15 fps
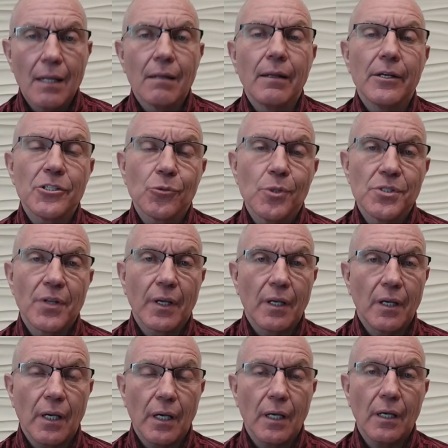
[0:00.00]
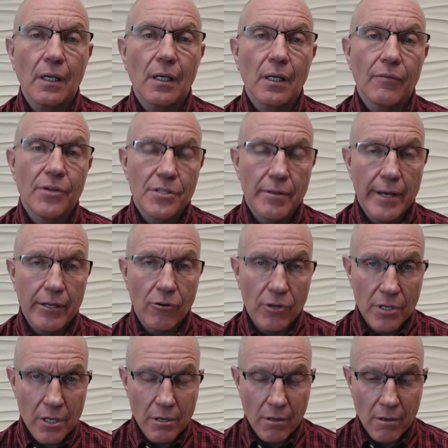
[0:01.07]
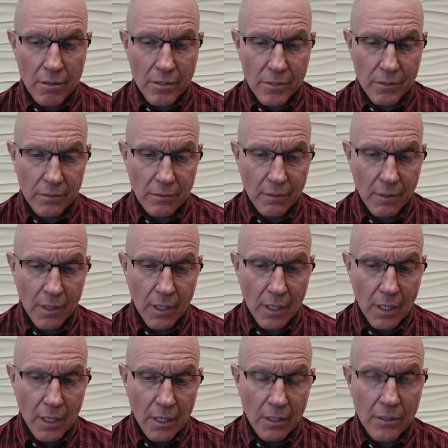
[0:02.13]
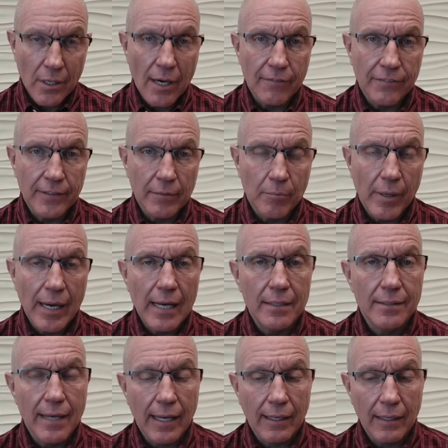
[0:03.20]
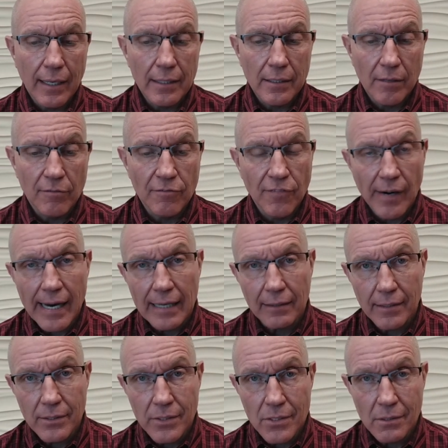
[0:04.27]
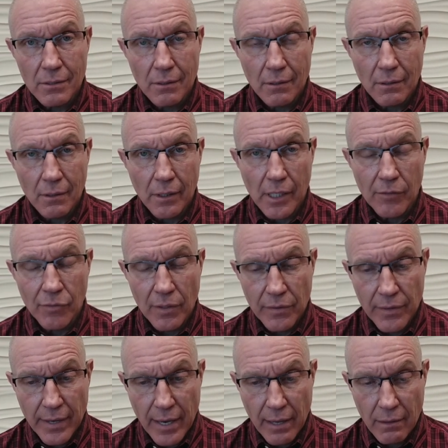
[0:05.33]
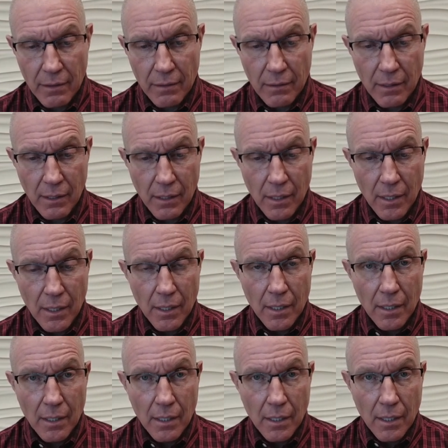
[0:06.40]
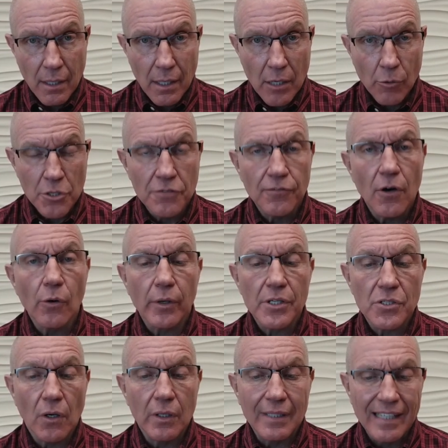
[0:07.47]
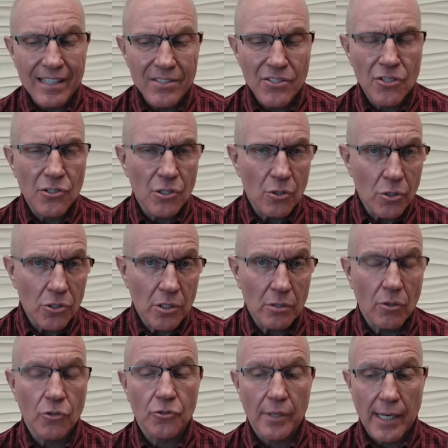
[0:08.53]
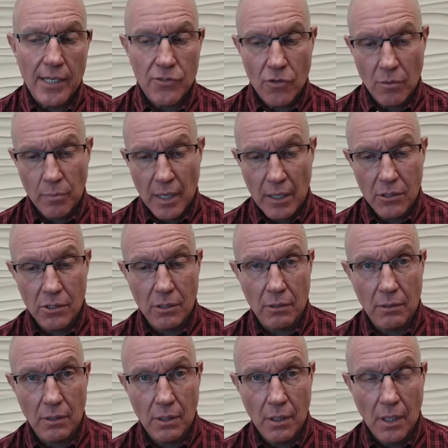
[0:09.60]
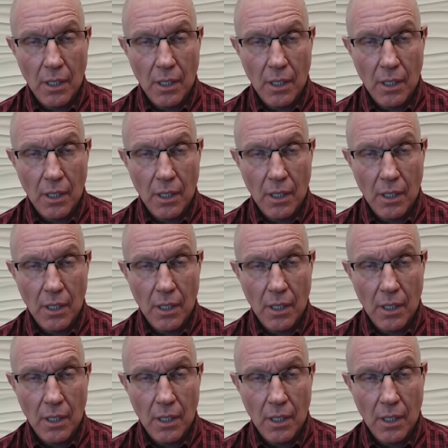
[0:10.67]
This was the king of his later years. Toughened by a decade of violence, even death, he was focused on institutional transformation